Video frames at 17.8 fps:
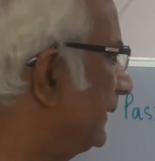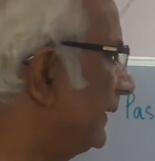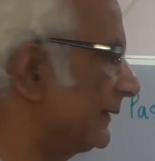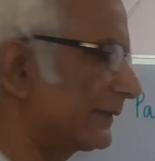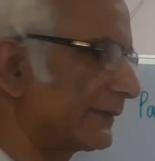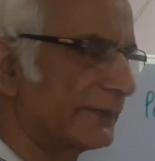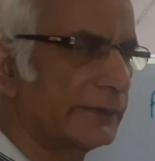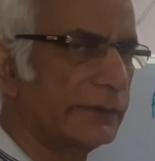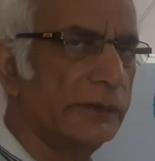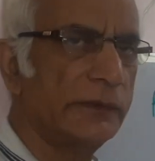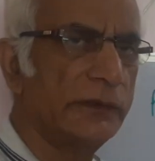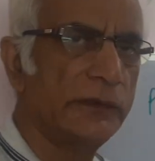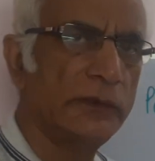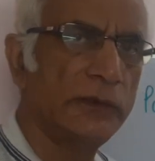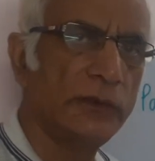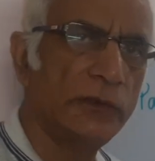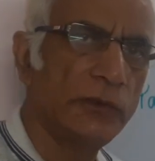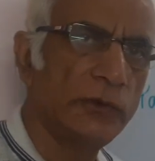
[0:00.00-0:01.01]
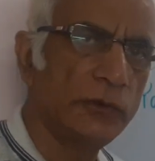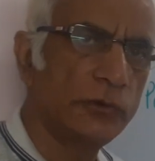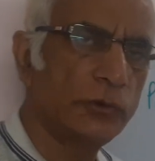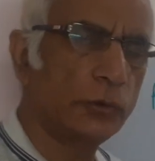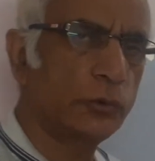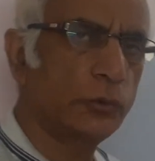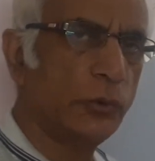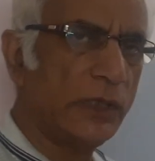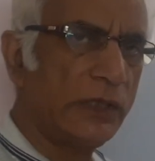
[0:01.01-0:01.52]
tense. So
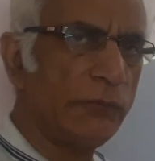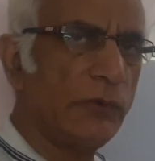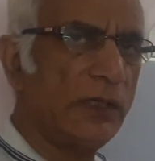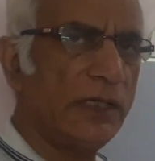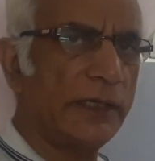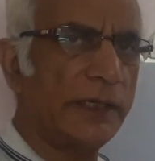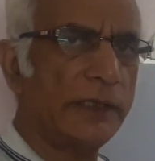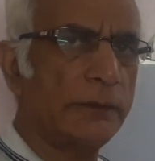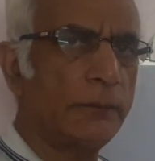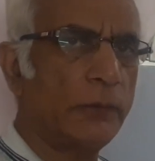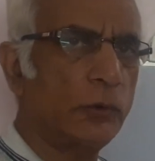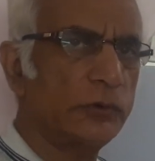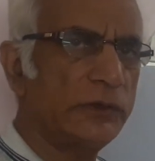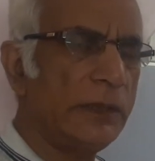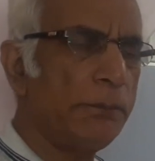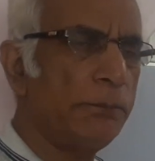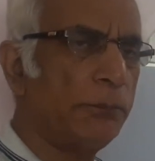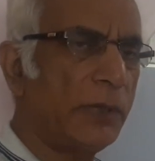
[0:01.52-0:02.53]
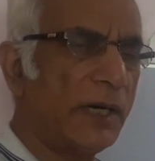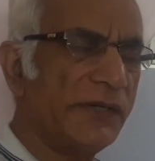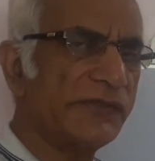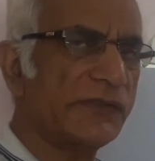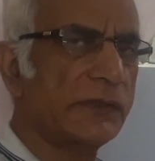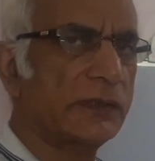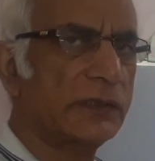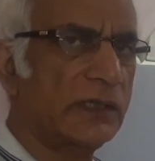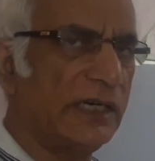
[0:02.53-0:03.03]
today we learn about the
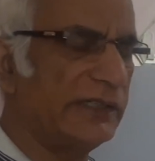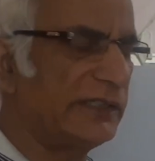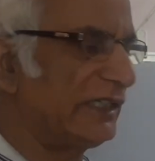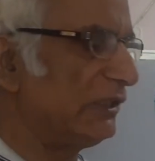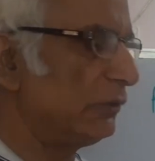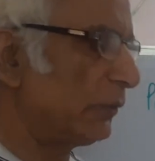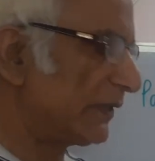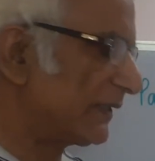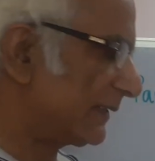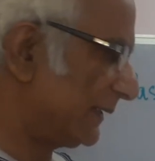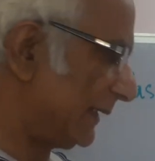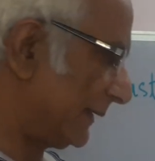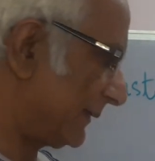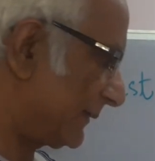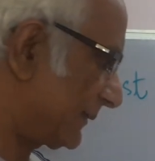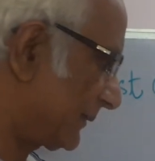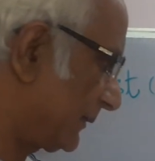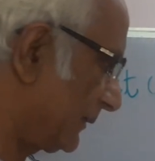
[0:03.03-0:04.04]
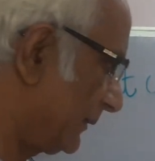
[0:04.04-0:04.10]
past continuous tense.